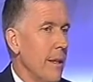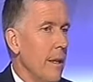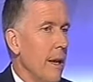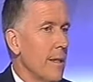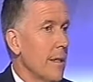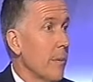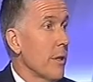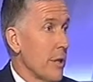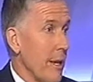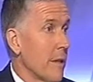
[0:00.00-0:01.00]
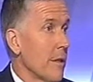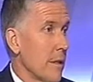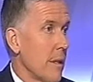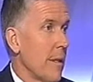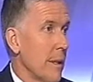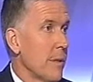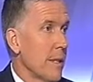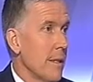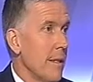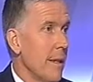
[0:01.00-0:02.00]
And some of the challenges the clubs are
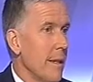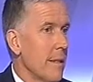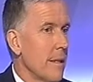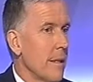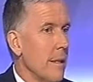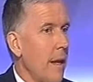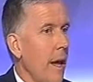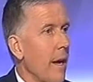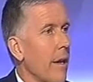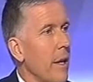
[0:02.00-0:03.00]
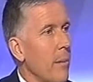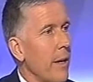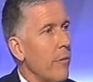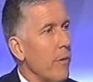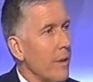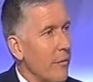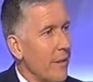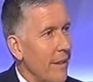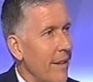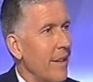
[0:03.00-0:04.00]
seeing is that how do they remain relevant
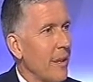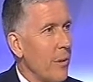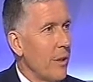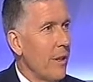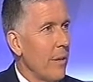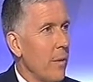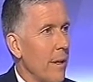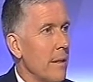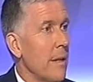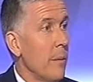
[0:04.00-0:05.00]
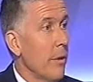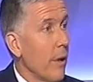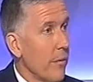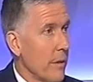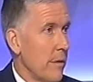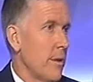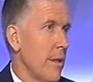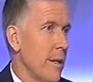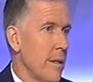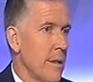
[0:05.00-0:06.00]
in that community where the demographics have
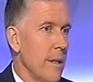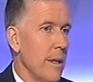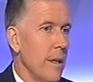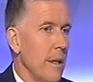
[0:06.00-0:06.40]
changed, the